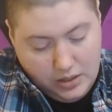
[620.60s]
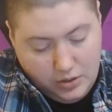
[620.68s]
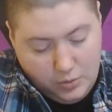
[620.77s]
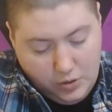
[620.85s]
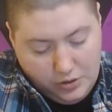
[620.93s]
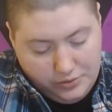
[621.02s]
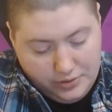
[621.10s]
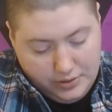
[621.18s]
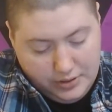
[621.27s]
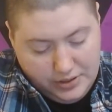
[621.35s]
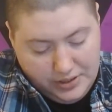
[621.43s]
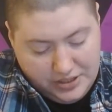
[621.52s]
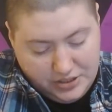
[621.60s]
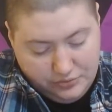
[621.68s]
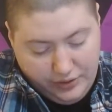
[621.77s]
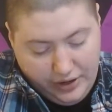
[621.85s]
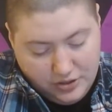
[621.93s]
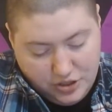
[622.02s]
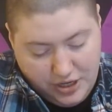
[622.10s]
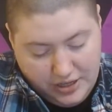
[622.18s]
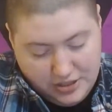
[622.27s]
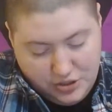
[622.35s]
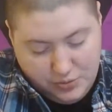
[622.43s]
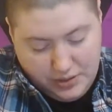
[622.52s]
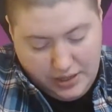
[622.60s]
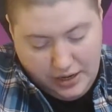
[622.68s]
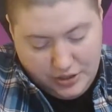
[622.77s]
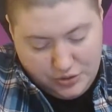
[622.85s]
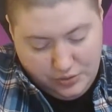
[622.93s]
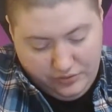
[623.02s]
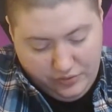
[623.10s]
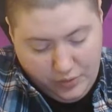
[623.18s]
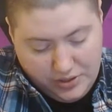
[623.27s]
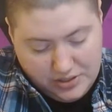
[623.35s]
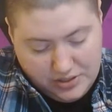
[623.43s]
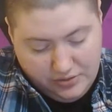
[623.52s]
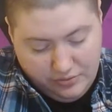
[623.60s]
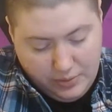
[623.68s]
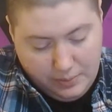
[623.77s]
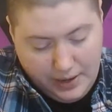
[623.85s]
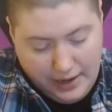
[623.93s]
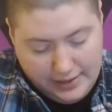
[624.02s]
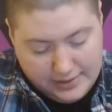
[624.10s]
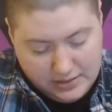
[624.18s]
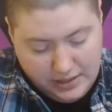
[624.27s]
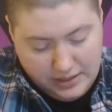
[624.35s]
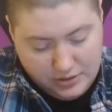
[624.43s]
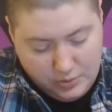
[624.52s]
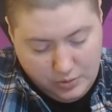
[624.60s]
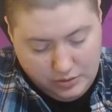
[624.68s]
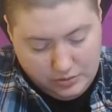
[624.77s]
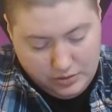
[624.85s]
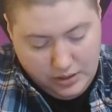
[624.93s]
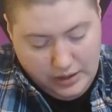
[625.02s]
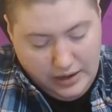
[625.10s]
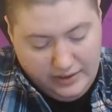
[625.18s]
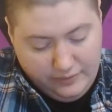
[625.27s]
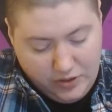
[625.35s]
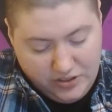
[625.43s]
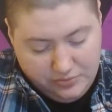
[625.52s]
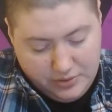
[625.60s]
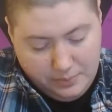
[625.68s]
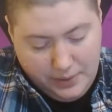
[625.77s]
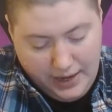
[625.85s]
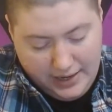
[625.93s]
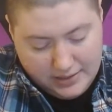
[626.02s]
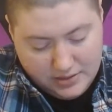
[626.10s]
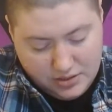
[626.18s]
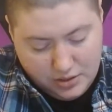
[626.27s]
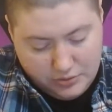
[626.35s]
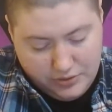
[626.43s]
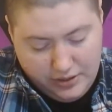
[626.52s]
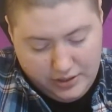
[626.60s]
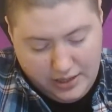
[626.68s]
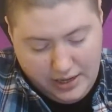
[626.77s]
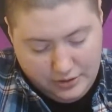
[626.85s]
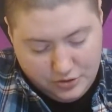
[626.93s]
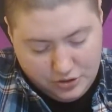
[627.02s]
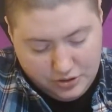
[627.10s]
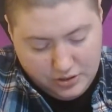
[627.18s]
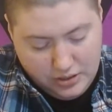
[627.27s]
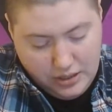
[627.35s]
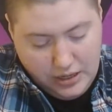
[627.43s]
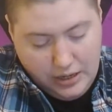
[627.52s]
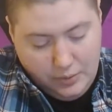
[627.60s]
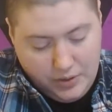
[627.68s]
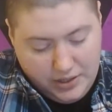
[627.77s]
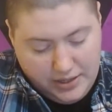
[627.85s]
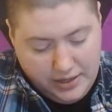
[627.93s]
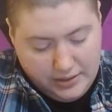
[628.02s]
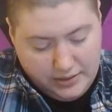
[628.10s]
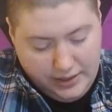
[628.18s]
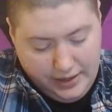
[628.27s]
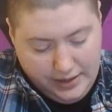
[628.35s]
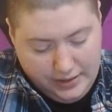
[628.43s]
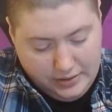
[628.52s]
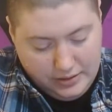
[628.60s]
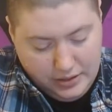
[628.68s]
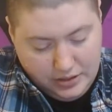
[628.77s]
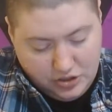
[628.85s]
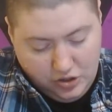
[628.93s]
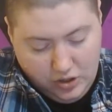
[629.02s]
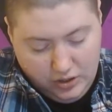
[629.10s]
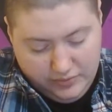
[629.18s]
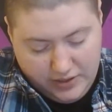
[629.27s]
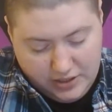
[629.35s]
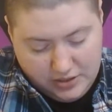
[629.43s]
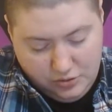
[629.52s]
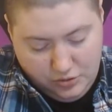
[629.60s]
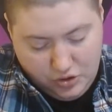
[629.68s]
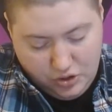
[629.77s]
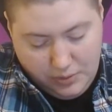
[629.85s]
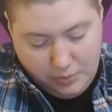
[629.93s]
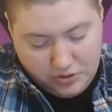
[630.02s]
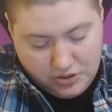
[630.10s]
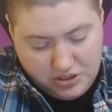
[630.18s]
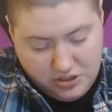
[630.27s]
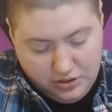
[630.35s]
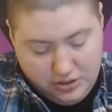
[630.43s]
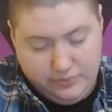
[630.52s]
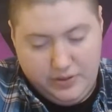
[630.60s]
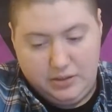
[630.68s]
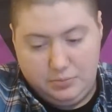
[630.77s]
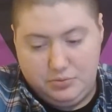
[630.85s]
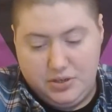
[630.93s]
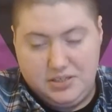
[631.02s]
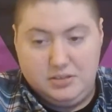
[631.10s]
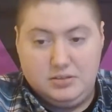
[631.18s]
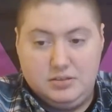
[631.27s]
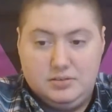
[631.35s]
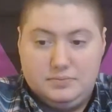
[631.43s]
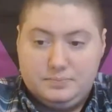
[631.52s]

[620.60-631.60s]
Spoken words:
quote, "It's a rare chance to encounter a voice from the past," end quote. A voice from the past, a rare encounter. What a kick in the head to all of us who thought we were still living in the present.